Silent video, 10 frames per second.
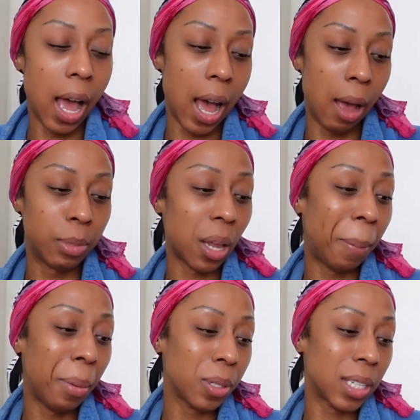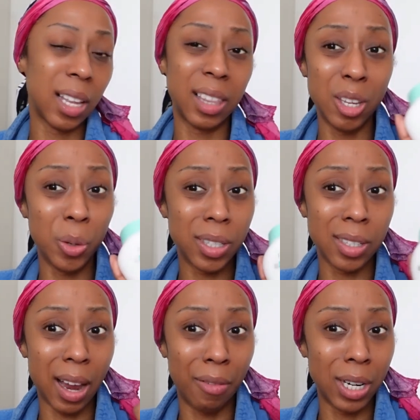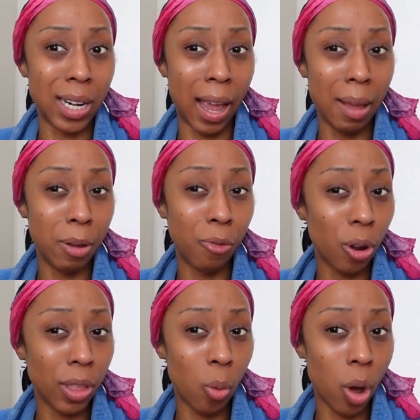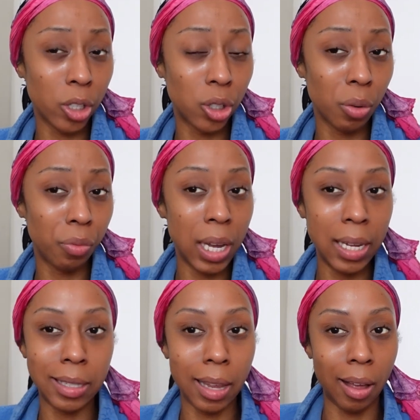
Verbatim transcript: Um, some people say that they use this every night before they wash their face.